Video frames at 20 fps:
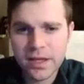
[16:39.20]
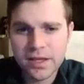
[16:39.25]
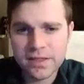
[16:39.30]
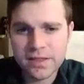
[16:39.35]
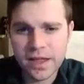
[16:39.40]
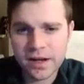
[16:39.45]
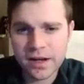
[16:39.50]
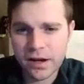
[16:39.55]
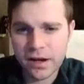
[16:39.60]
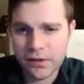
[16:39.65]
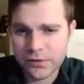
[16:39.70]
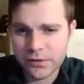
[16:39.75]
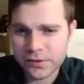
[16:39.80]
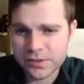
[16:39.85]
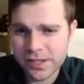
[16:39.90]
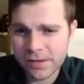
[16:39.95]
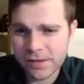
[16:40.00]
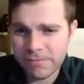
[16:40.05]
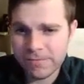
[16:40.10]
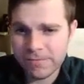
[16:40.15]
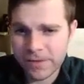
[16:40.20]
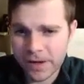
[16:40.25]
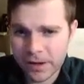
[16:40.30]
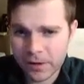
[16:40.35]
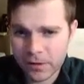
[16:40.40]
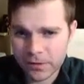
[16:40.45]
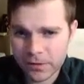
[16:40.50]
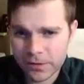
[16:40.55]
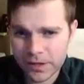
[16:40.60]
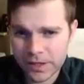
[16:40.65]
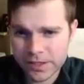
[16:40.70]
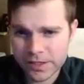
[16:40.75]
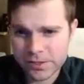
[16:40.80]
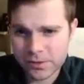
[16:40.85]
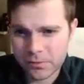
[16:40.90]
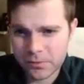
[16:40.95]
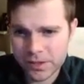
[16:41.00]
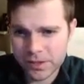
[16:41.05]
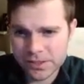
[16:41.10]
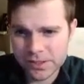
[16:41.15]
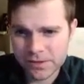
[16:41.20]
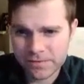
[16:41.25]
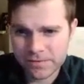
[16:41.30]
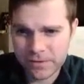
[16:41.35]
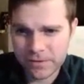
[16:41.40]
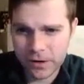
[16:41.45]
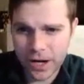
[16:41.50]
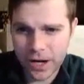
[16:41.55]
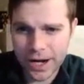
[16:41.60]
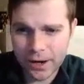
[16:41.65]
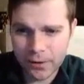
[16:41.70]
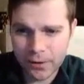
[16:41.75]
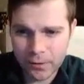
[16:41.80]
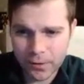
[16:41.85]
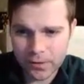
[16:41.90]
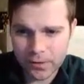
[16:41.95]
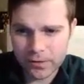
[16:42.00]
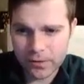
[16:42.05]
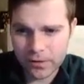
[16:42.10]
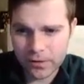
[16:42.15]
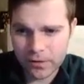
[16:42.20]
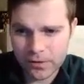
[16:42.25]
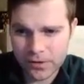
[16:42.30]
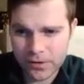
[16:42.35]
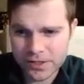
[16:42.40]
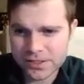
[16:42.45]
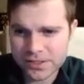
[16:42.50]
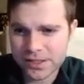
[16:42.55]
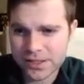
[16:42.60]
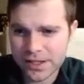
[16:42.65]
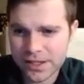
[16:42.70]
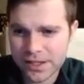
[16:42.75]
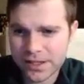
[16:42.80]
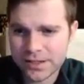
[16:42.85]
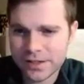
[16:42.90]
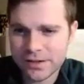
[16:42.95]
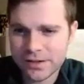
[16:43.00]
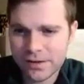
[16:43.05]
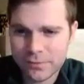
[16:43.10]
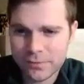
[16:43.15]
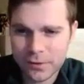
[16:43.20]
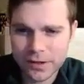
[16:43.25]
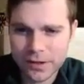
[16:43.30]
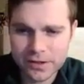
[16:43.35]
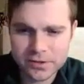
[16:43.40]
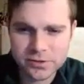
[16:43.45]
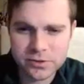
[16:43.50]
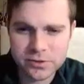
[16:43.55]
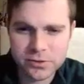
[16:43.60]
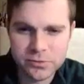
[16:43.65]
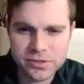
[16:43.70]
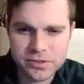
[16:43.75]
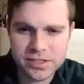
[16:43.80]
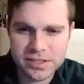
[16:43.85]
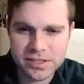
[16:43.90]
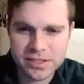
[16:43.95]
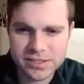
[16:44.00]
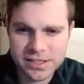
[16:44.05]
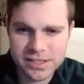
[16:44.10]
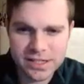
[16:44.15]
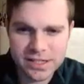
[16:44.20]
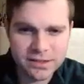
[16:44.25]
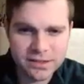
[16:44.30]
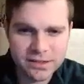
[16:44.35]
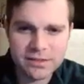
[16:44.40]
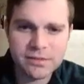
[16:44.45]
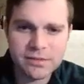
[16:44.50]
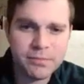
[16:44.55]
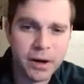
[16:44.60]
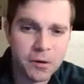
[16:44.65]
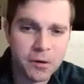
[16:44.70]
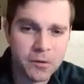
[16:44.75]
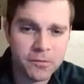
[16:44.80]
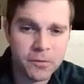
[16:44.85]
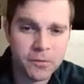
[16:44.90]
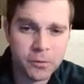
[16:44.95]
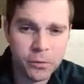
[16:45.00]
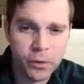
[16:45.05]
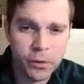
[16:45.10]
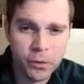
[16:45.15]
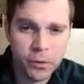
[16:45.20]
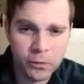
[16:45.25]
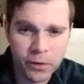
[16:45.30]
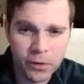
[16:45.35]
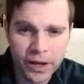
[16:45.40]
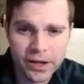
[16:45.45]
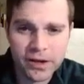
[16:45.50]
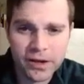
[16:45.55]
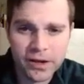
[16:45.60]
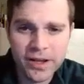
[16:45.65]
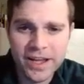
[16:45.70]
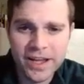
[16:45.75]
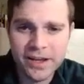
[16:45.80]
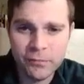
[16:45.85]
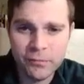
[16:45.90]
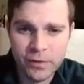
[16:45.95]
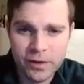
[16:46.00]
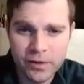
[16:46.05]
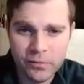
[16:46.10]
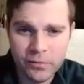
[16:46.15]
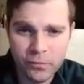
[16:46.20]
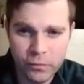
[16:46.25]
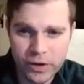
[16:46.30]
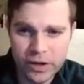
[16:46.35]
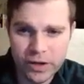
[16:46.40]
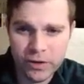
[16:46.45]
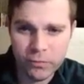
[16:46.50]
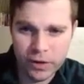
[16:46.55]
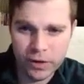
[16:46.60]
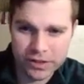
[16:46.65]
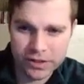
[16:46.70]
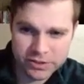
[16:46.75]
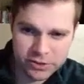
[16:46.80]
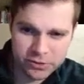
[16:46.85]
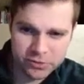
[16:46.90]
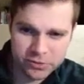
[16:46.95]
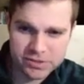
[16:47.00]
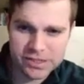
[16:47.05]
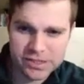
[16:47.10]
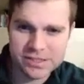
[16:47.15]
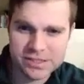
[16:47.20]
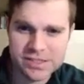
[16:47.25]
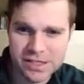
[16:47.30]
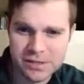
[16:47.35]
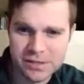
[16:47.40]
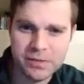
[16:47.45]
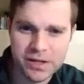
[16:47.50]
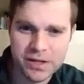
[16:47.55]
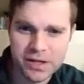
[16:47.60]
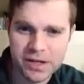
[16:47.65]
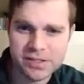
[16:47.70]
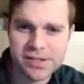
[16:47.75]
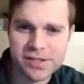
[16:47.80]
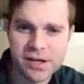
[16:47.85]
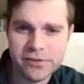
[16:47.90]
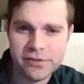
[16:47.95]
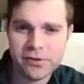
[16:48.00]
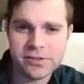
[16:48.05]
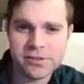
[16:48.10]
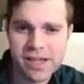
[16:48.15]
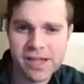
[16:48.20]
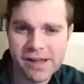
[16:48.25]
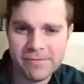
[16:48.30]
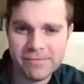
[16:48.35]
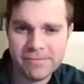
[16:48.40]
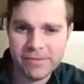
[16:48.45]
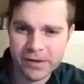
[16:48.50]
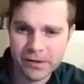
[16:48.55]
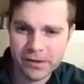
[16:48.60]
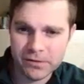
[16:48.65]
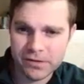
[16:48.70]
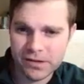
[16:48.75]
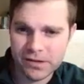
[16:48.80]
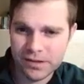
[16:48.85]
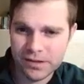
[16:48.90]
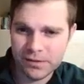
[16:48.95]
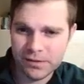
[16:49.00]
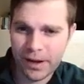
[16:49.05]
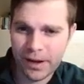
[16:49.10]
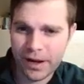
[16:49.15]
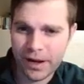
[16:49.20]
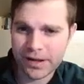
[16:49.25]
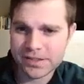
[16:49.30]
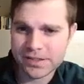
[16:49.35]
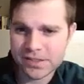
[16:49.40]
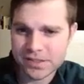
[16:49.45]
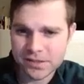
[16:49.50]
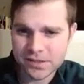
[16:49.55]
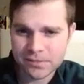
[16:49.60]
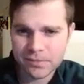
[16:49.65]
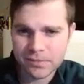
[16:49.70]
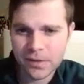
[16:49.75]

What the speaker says: That others have failed is a reason for our earnestly endeavoring to succeed. Powerful quote, right? We want to succeed because others have failed in the past.